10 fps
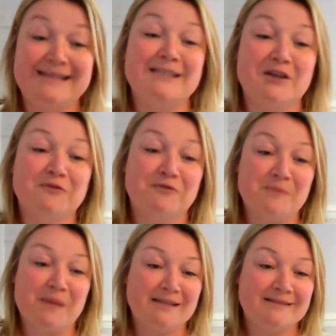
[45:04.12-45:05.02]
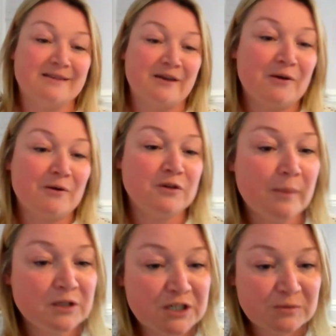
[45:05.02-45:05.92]
it's leading on from that. So you
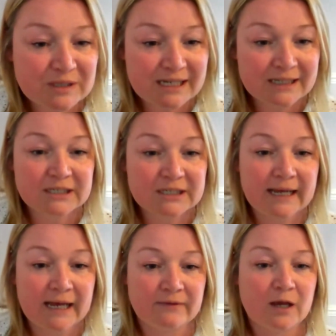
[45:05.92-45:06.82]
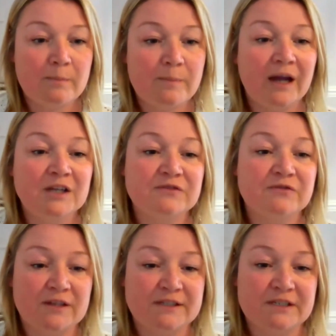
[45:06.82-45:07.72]
mentioned potentially having a
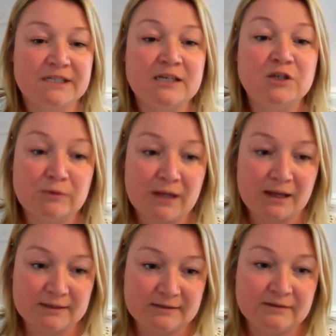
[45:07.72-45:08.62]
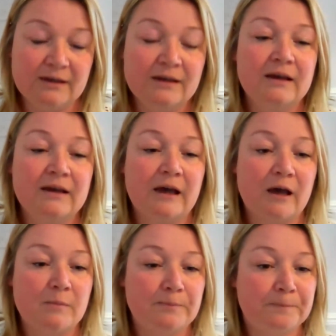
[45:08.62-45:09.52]
biodiversity unit.
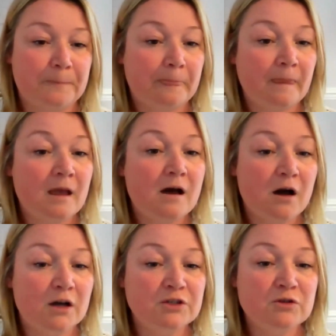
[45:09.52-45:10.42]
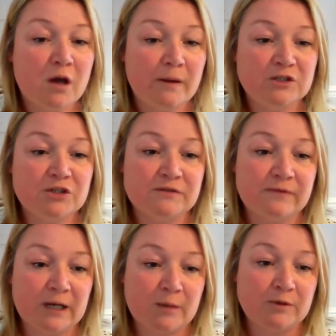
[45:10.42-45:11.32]
Are you going to
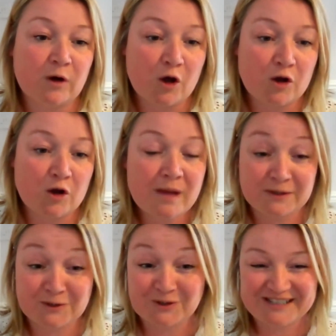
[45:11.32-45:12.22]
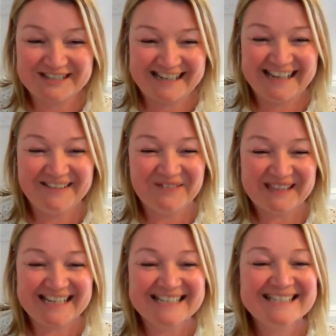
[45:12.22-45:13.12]
develop your own methodology for
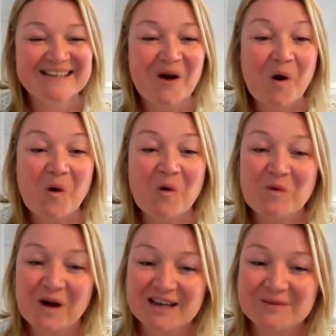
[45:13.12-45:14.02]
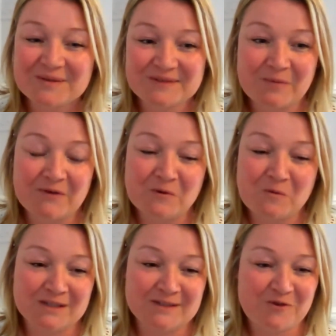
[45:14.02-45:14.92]
this or work with some of the
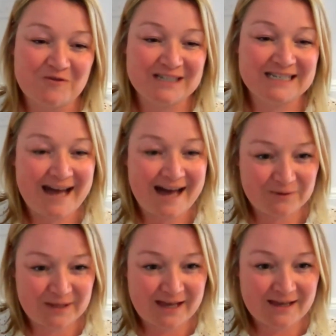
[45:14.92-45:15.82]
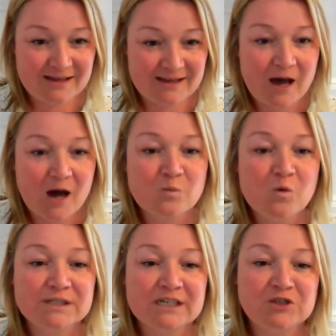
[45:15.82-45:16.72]
ones already out there? And
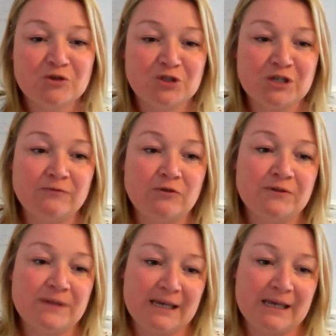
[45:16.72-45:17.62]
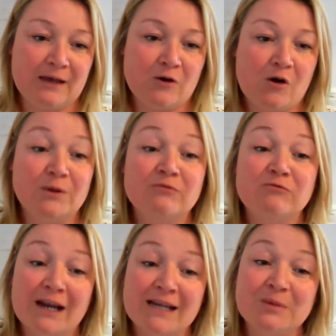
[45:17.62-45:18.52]
what is your general thinking on the
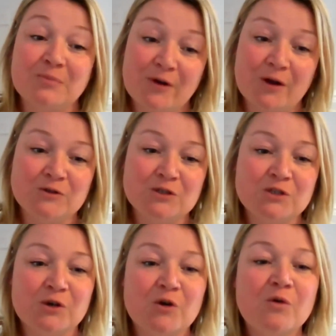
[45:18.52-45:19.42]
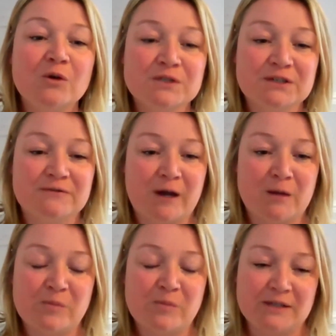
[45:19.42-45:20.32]
right approach to
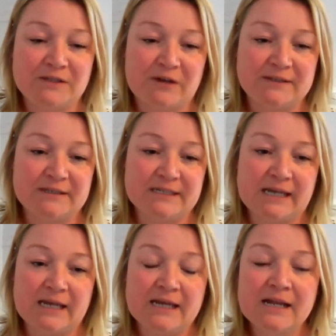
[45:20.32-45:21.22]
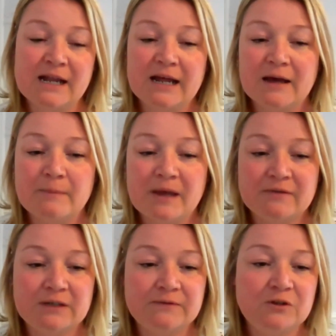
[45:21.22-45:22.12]
quantifying biodiversity?
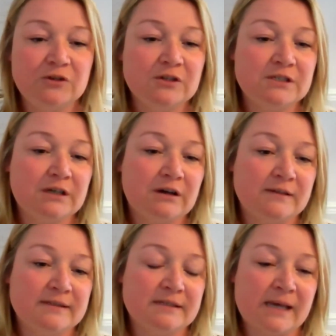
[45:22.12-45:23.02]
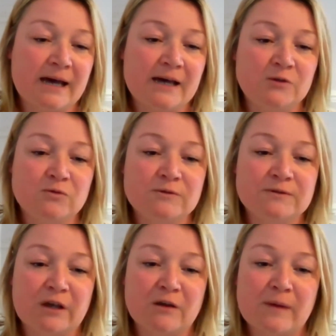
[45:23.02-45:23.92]
Evan, if you could answer that and
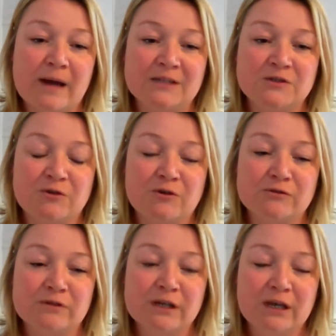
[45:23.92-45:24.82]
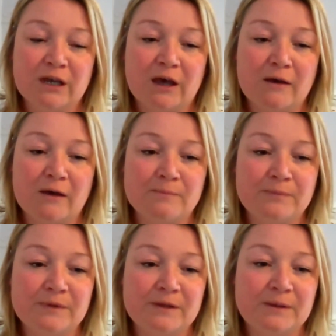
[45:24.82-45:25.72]
also add on
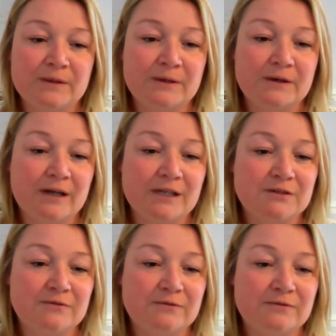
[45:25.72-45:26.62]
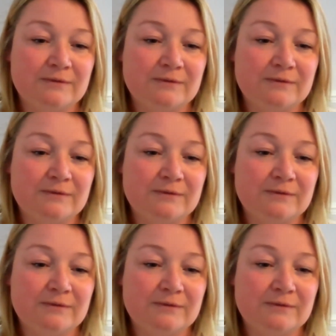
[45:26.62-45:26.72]
the kind of,